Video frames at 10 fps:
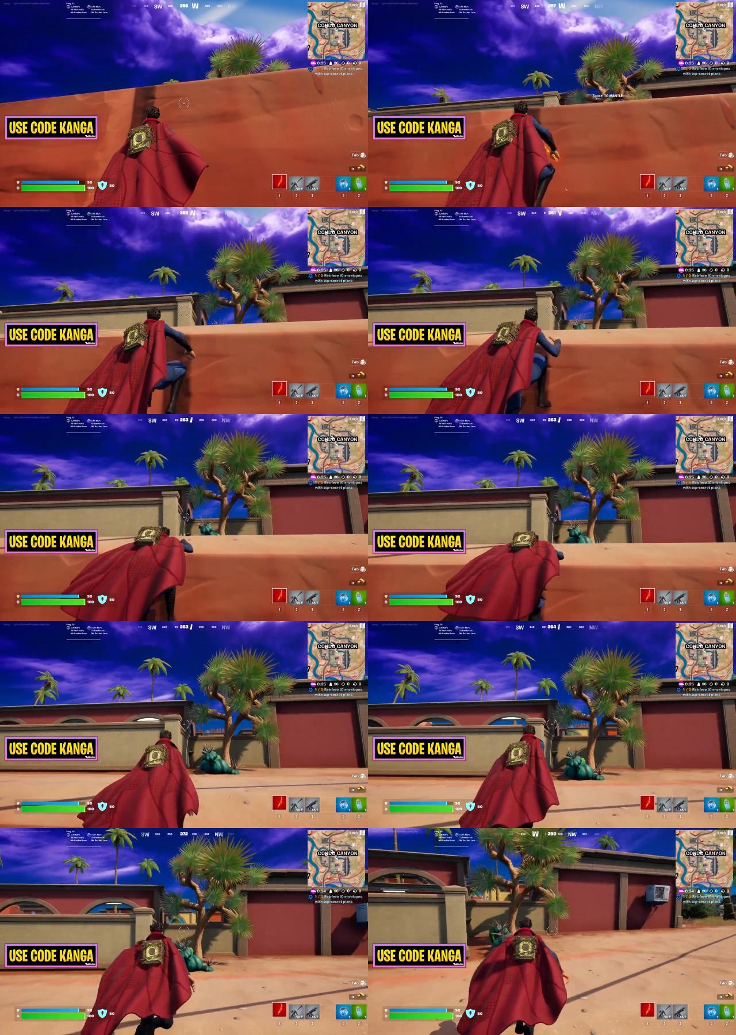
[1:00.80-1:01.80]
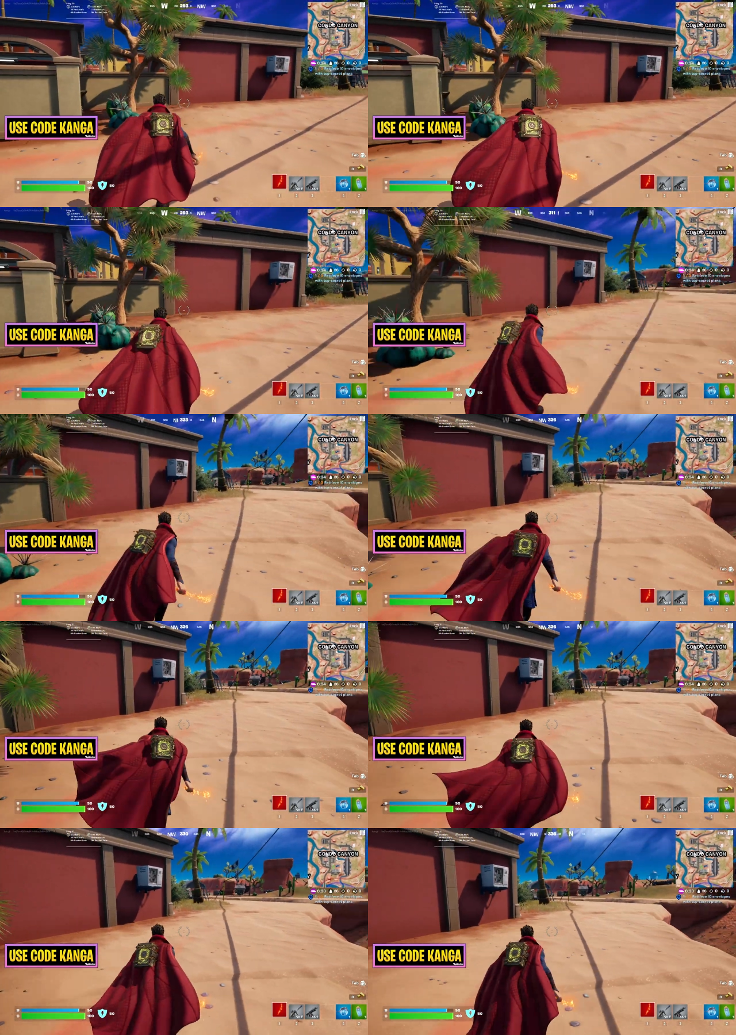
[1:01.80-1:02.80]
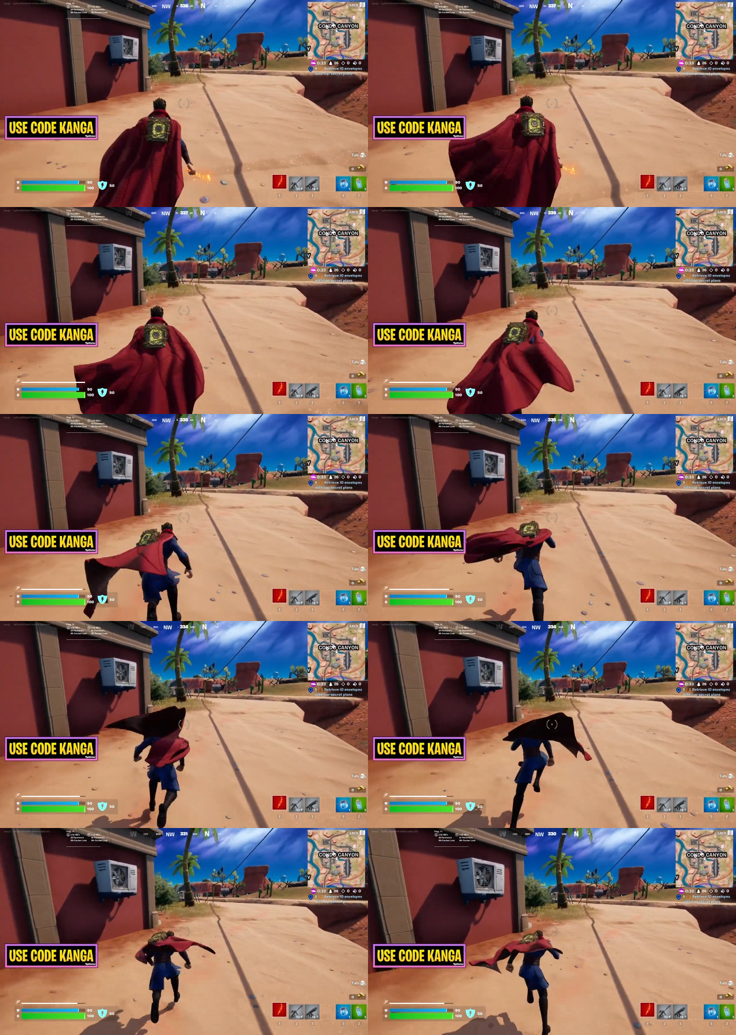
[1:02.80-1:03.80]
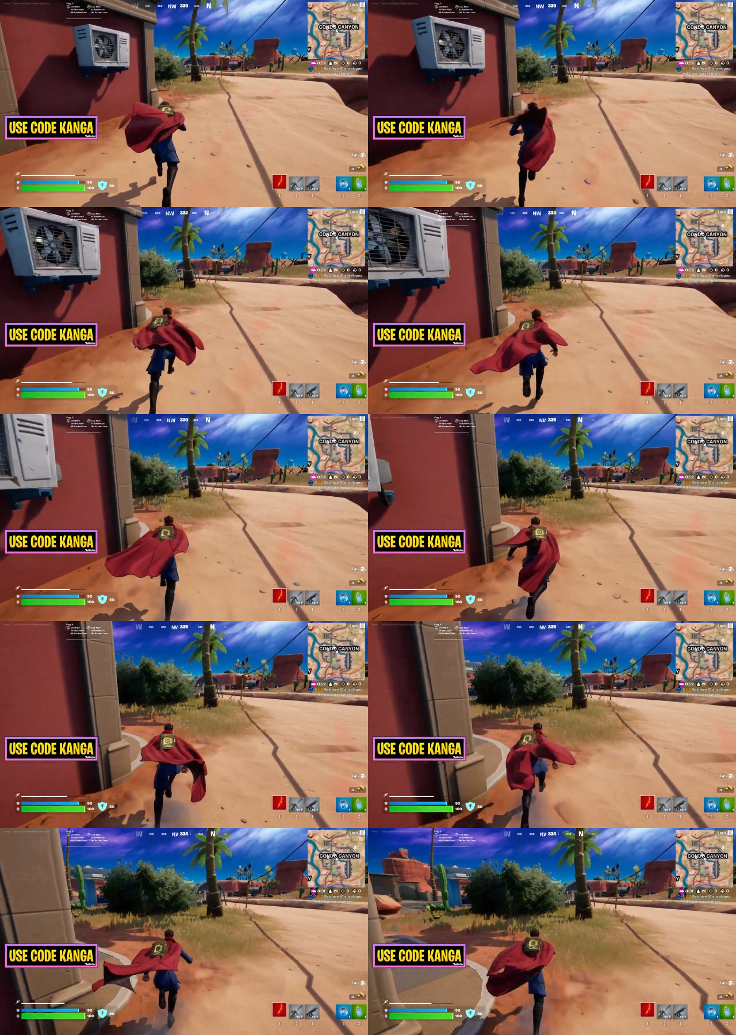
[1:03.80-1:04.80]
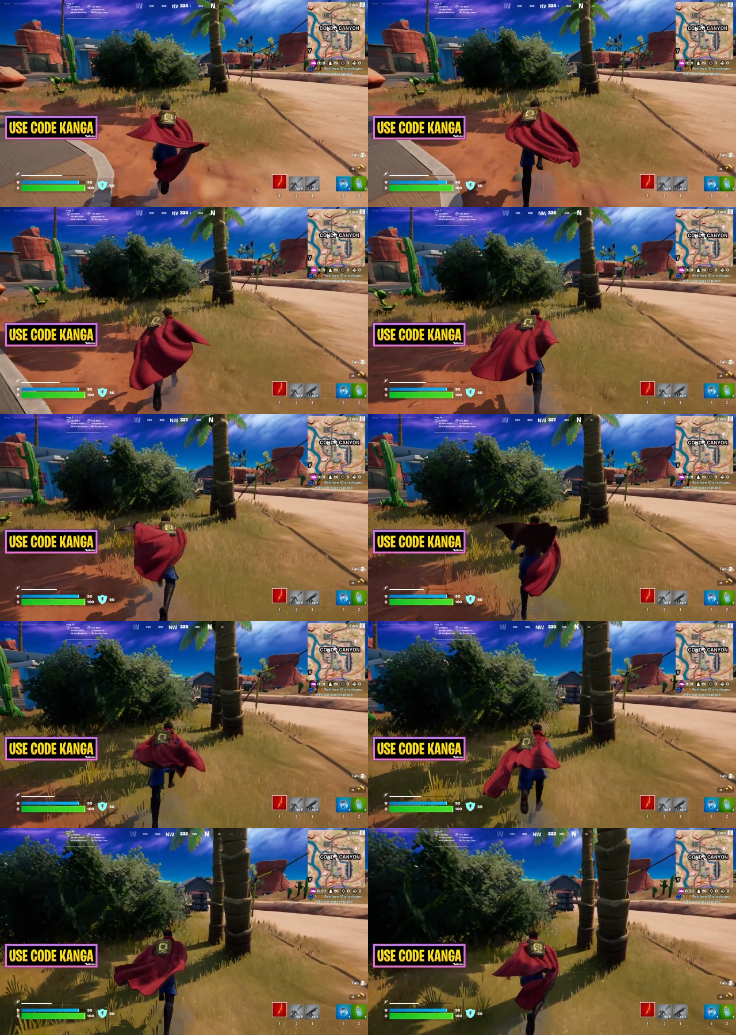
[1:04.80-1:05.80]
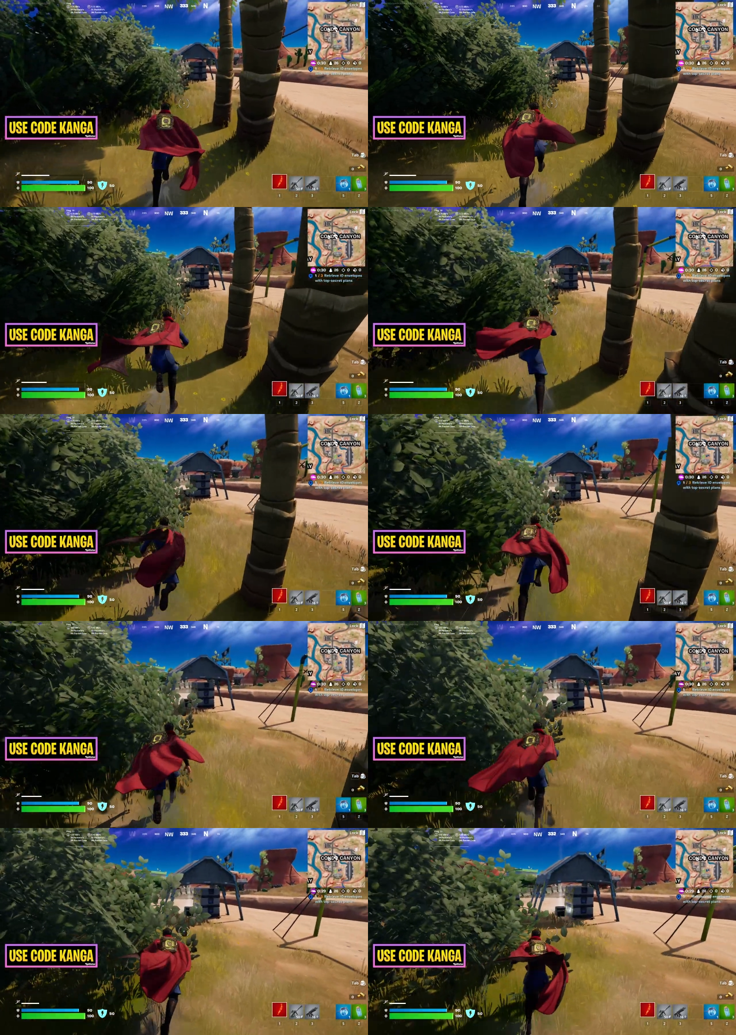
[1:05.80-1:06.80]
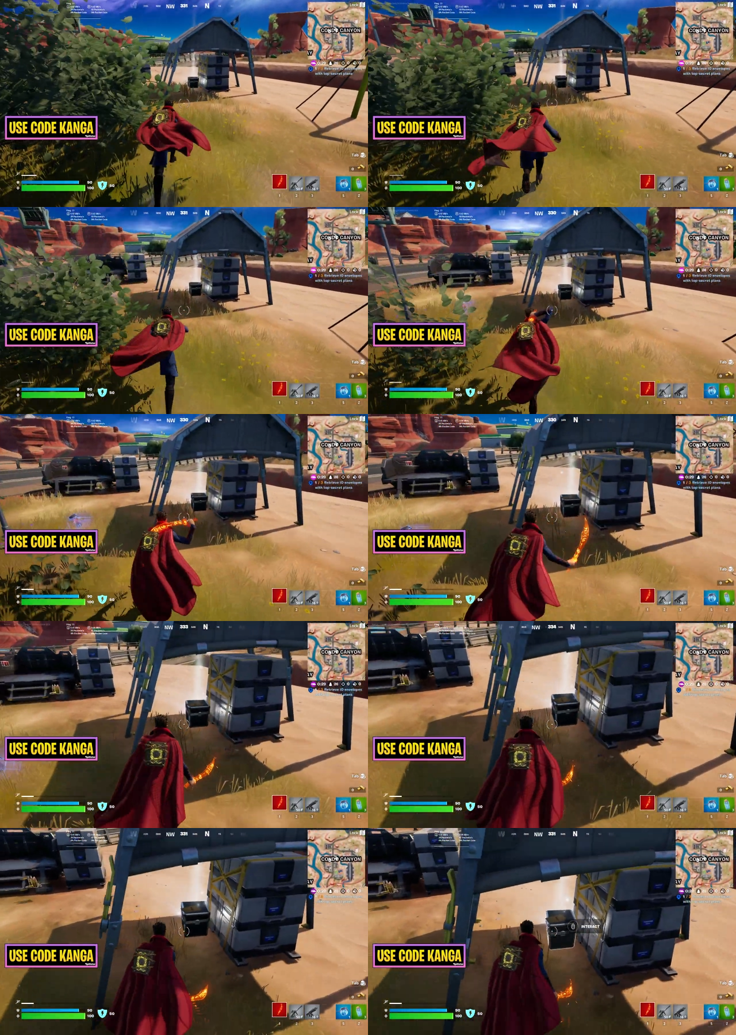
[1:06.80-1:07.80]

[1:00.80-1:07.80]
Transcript: [unreadable: no face in view]